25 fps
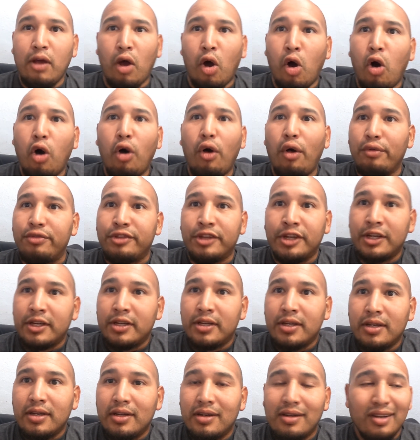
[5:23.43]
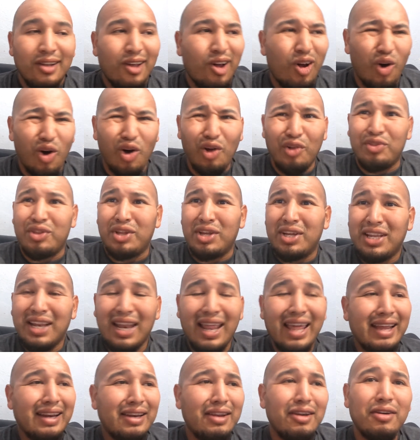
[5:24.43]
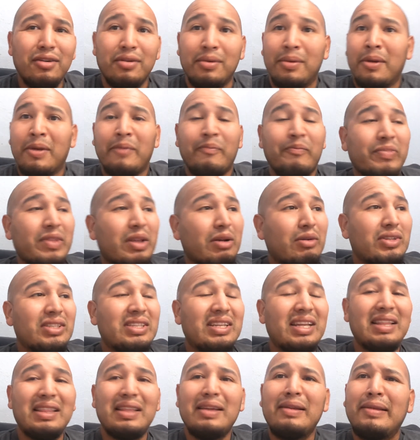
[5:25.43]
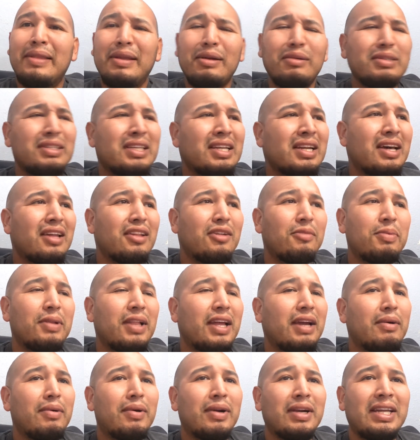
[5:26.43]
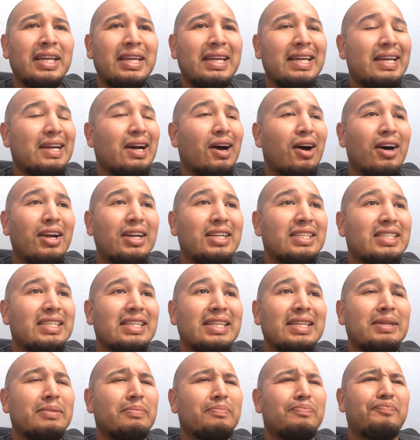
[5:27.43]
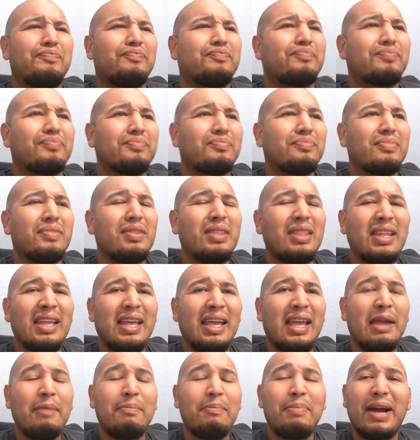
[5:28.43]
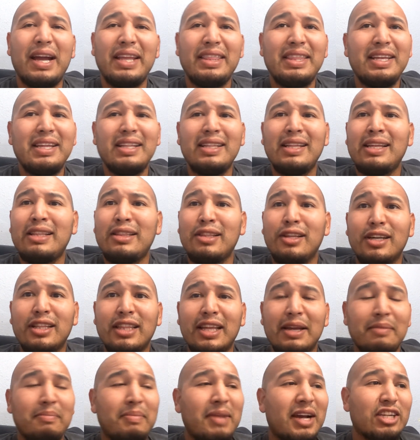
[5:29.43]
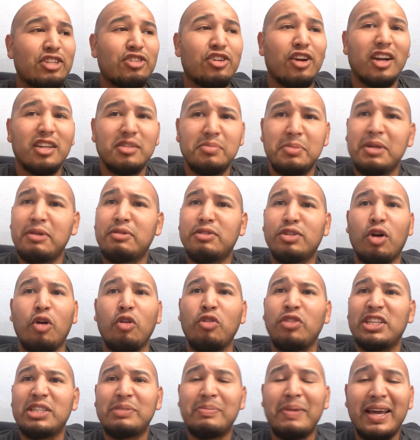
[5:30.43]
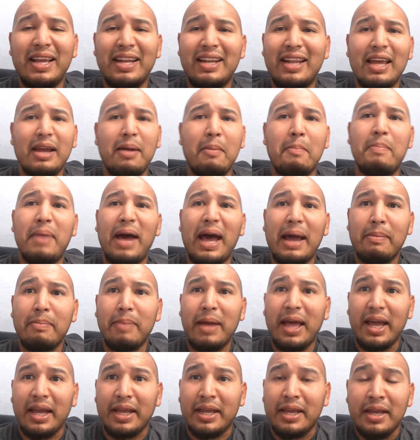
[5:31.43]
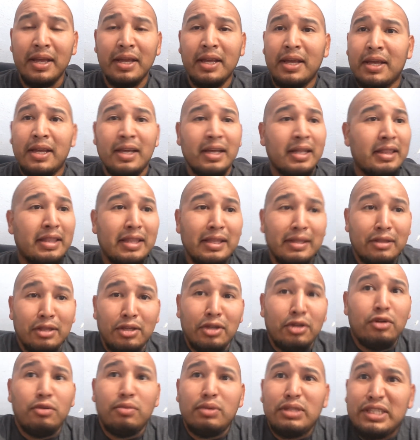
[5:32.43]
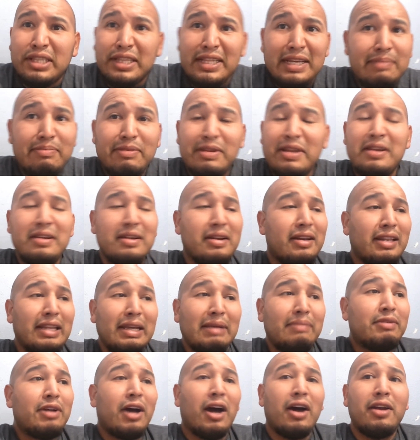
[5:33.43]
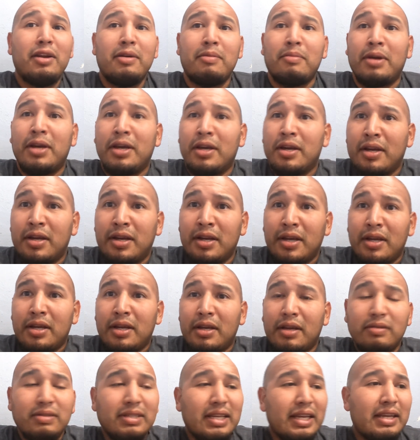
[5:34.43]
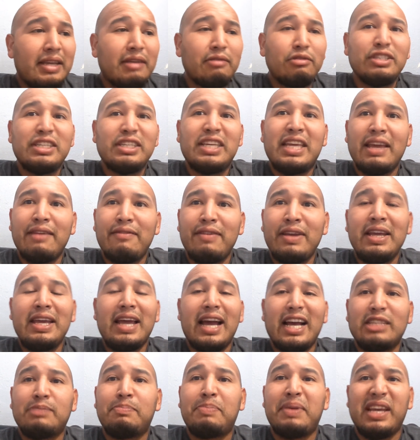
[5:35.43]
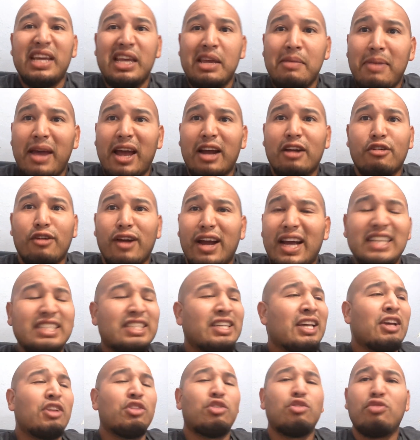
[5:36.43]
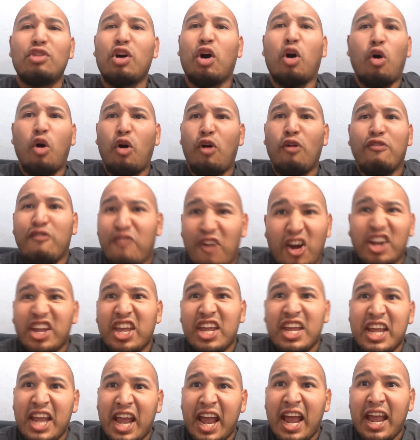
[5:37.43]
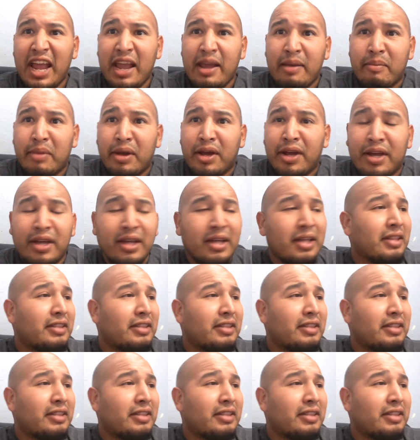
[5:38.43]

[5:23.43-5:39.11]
hold, hold, like dude, there was there, there was another play where he honestly, it practically looked like Maxx Crosby was holding this man like a backpack. The dude was leaped in, leaped on him. It was like he was giving guys piggyback rides through the whole fucking game.